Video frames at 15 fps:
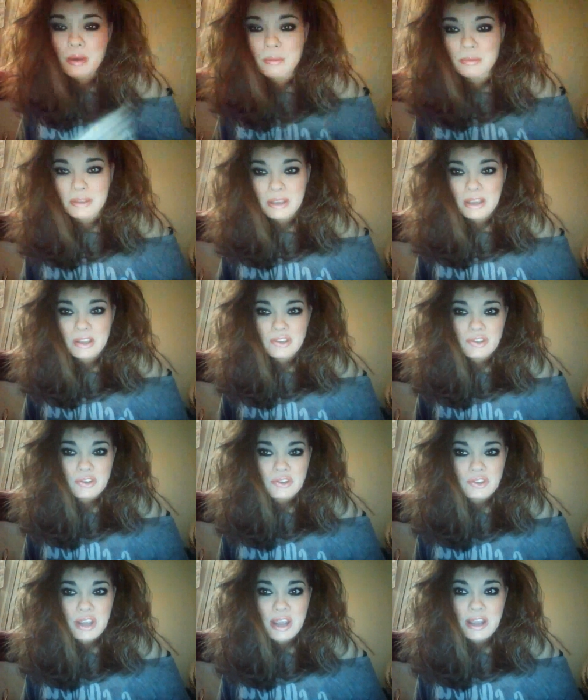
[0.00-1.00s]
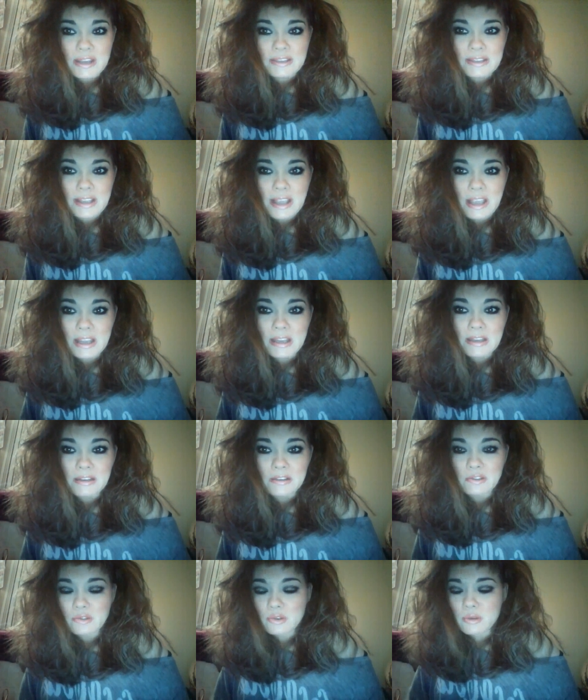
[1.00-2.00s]
publication she had to aid
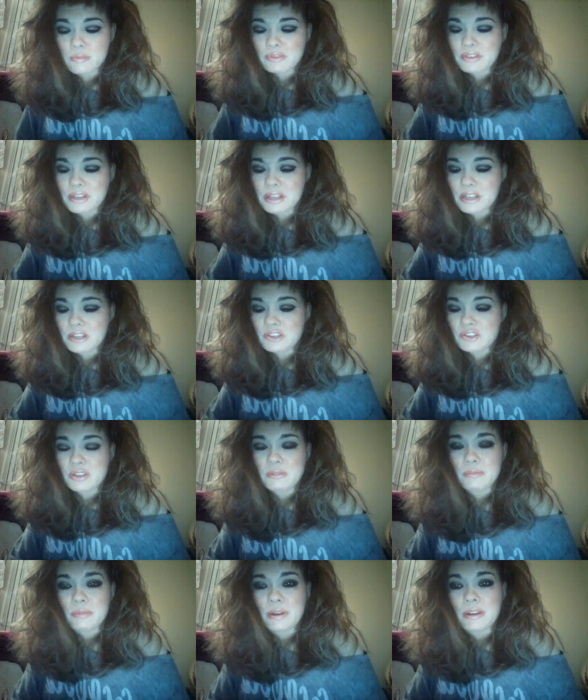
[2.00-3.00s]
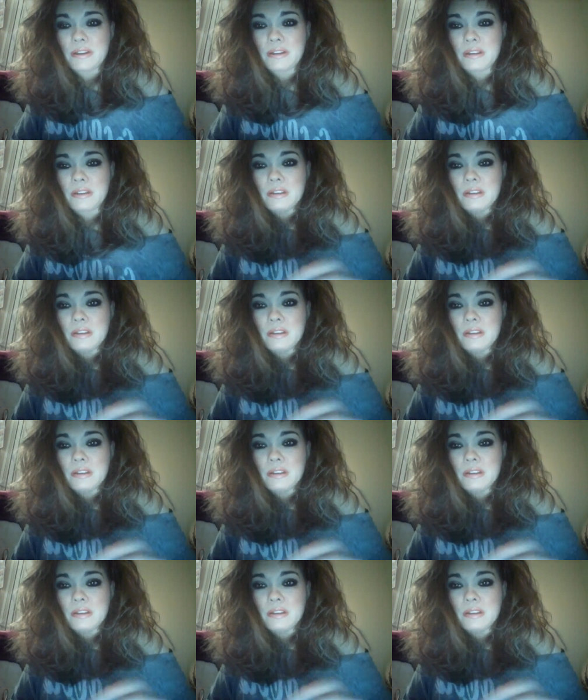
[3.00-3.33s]
interpretation, but